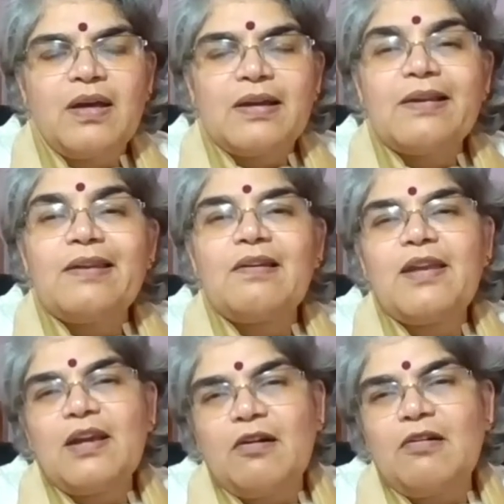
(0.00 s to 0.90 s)

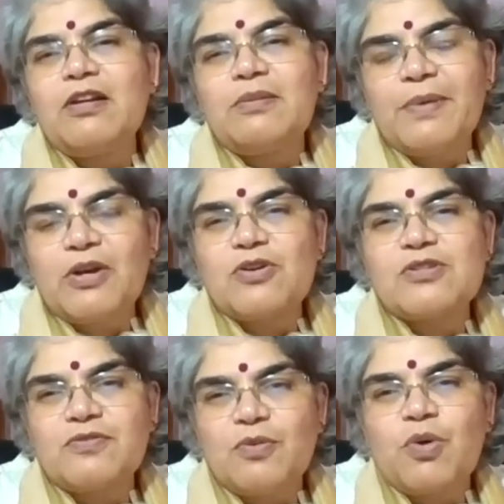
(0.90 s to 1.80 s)
clearly earned because
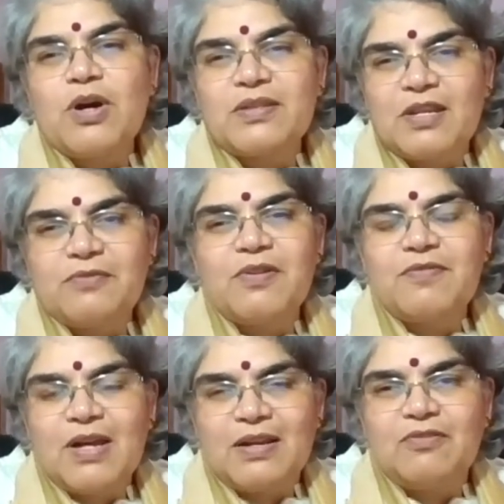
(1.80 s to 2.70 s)
of the work that we've
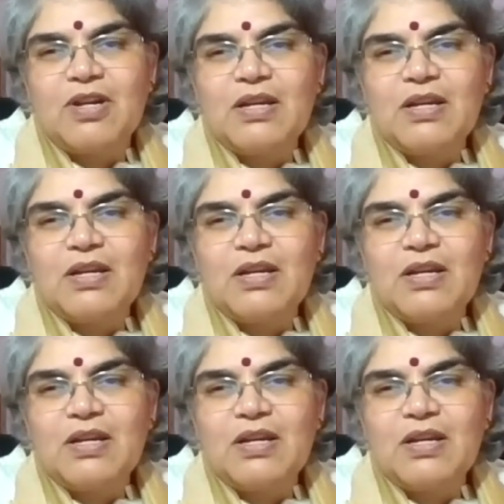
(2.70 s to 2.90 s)
done.